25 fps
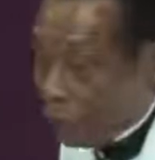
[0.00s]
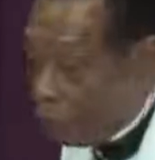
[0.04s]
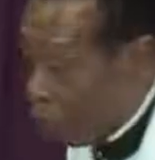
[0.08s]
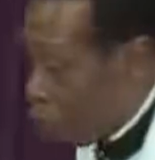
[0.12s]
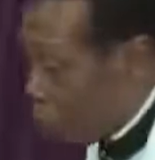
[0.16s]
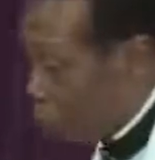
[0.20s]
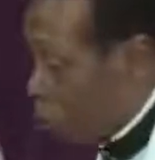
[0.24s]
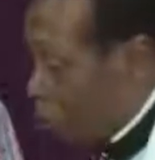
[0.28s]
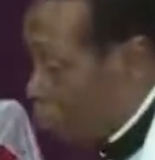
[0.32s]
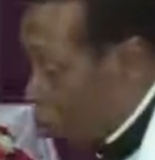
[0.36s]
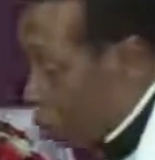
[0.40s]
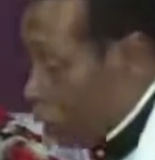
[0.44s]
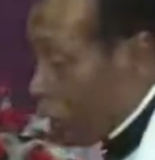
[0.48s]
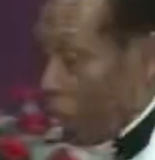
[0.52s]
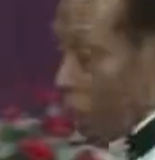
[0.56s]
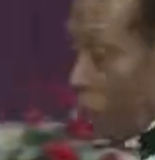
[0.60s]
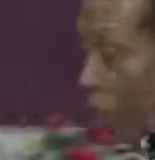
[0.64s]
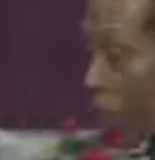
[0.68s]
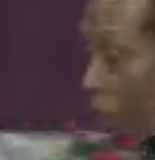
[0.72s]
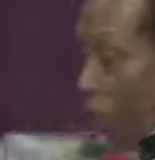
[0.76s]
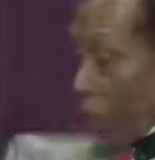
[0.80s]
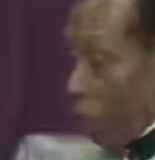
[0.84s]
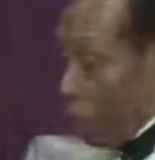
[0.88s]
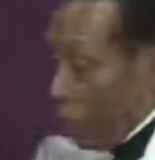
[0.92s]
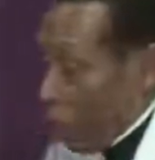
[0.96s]
through
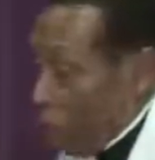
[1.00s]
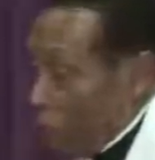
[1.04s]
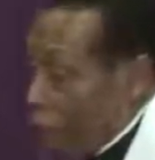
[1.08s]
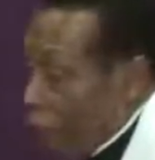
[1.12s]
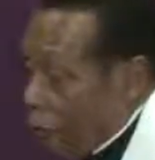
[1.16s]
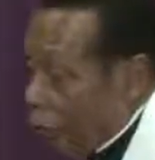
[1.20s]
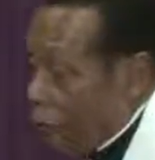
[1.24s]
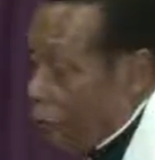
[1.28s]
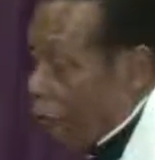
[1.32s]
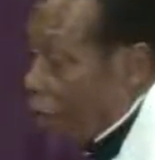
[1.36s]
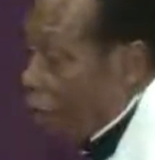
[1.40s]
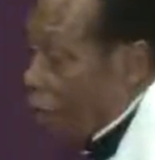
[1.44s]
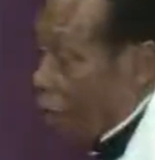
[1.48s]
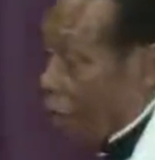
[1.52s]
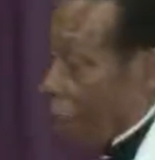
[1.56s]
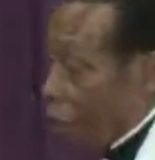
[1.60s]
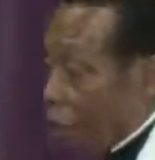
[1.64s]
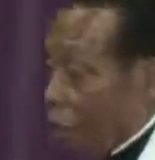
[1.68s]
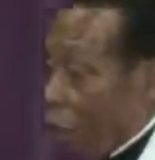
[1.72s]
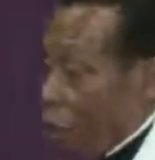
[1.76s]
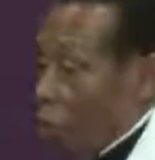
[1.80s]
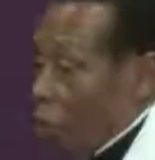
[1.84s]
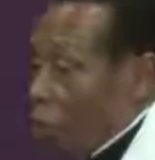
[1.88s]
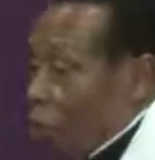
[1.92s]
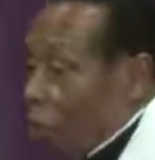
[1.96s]
prayer.
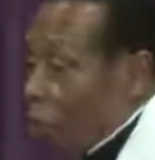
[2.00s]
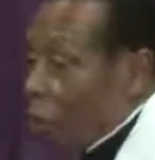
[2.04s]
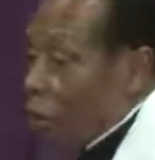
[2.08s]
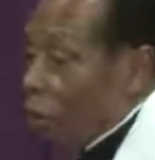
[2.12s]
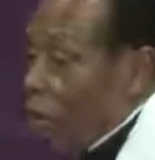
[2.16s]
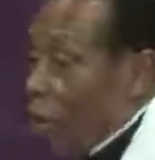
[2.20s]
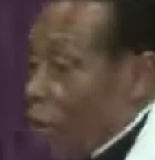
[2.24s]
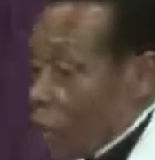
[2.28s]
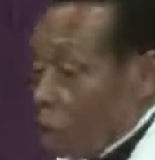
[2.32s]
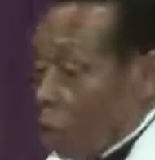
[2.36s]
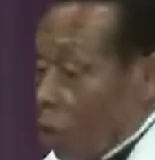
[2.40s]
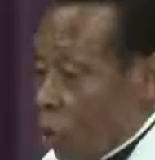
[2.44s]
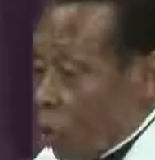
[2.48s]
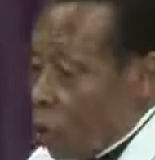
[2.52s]
So we were in the